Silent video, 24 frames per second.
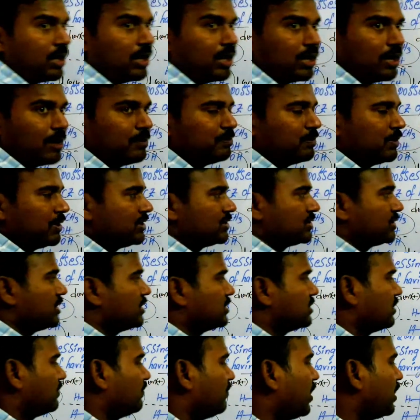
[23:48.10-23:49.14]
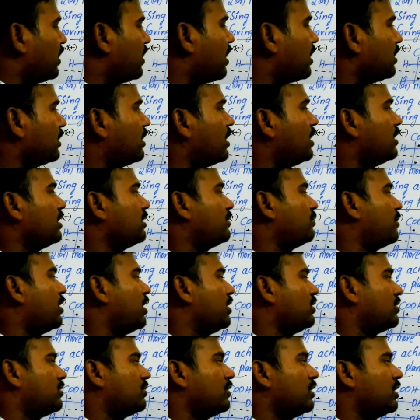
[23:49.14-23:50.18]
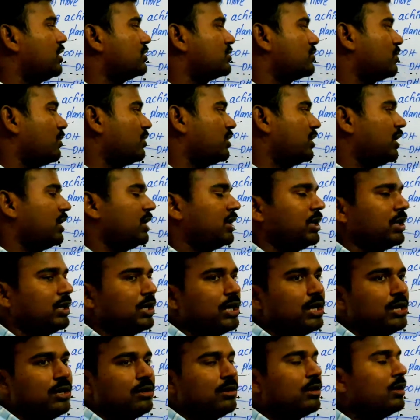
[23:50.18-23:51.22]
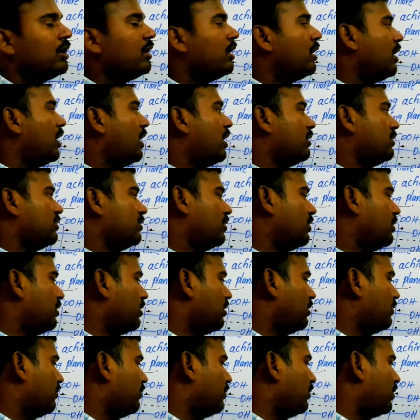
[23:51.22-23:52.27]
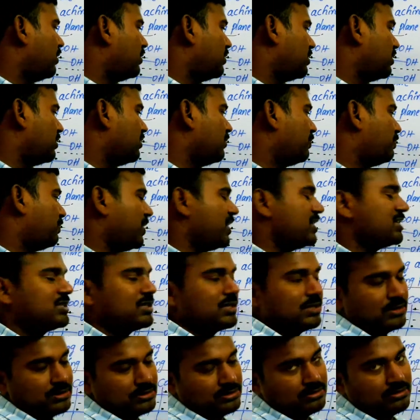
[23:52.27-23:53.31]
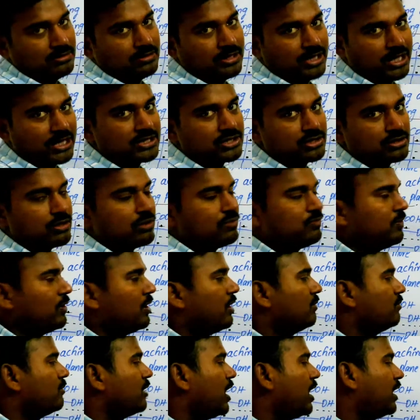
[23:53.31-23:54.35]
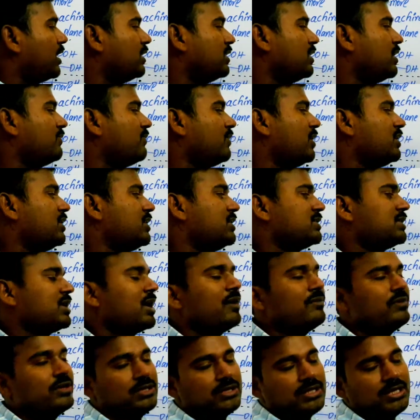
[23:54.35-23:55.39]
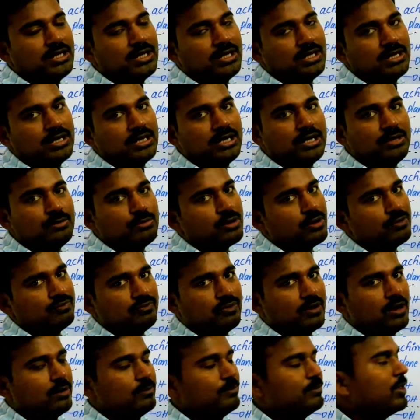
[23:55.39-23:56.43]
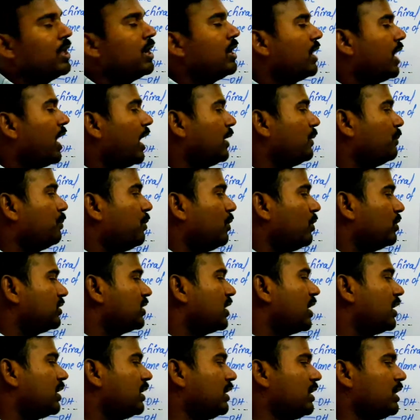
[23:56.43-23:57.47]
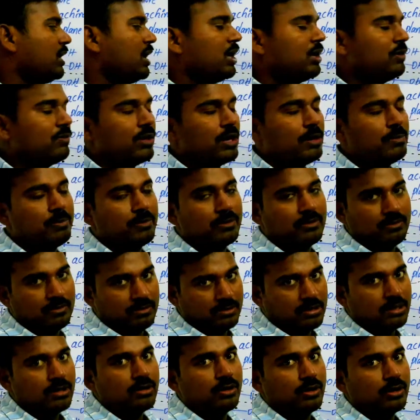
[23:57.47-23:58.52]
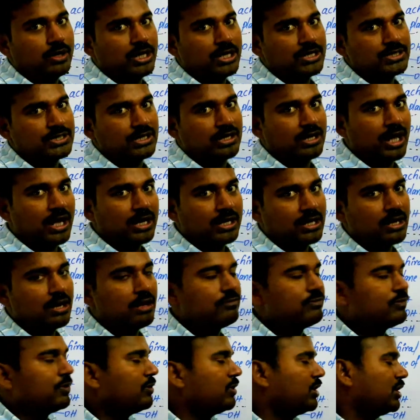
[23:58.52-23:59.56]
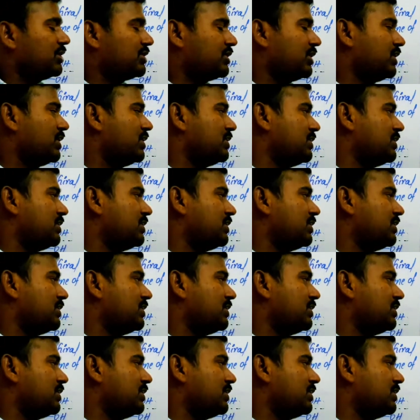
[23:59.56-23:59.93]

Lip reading: compensation. One organic molecule is rotating in plus dextro form. Another one is having the levo form. And both are in equal rotation. Angle of rotation is